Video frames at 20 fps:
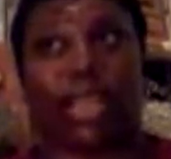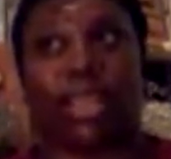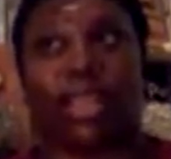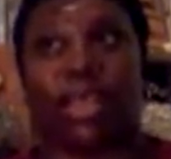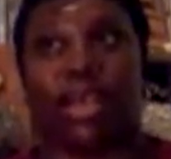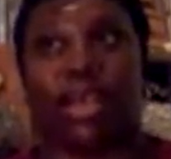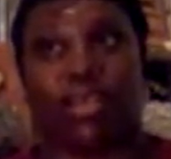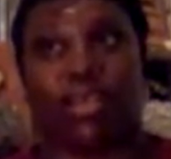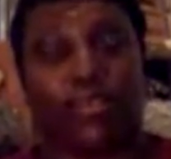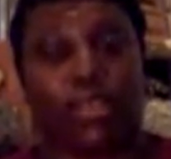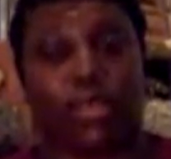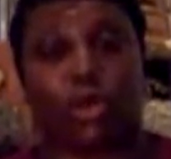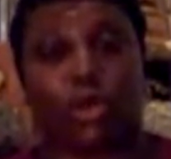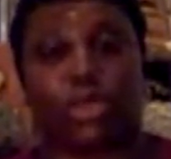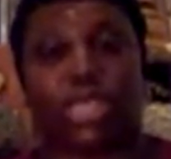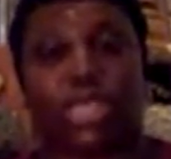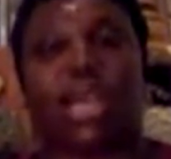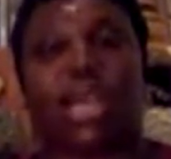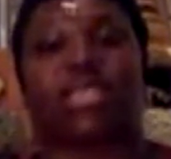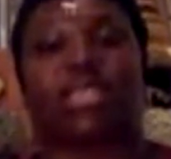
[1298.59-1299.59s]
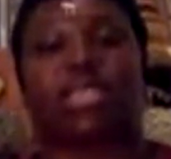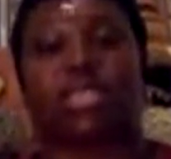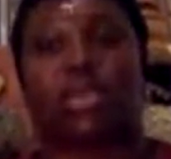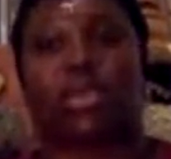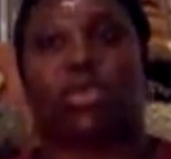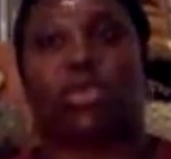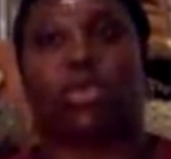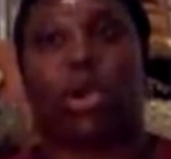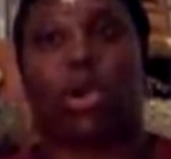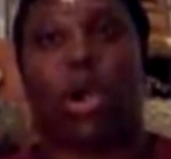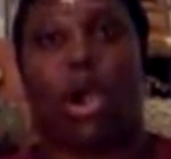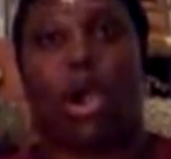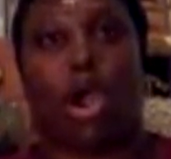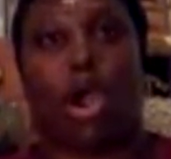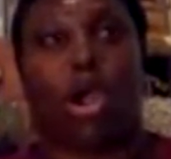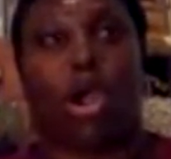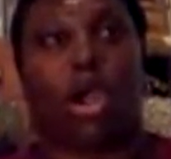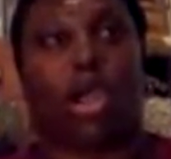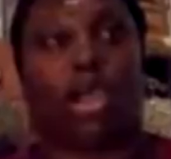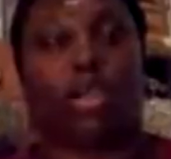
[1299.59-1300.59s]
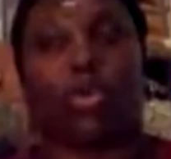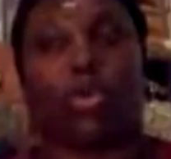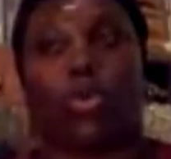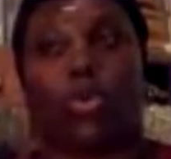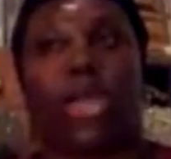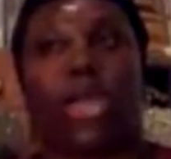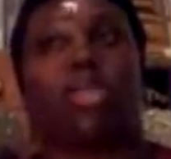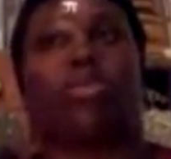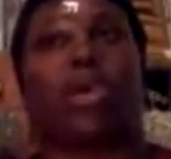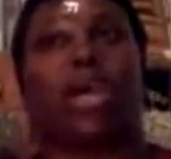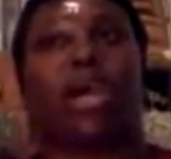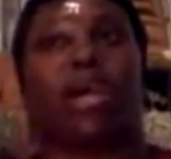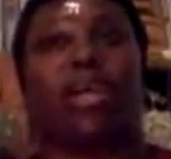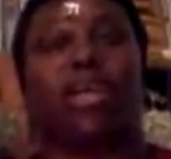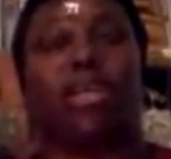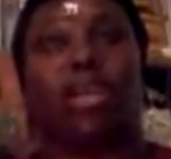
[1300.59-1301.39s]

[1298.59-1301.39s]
love the Most High so hard, or why do I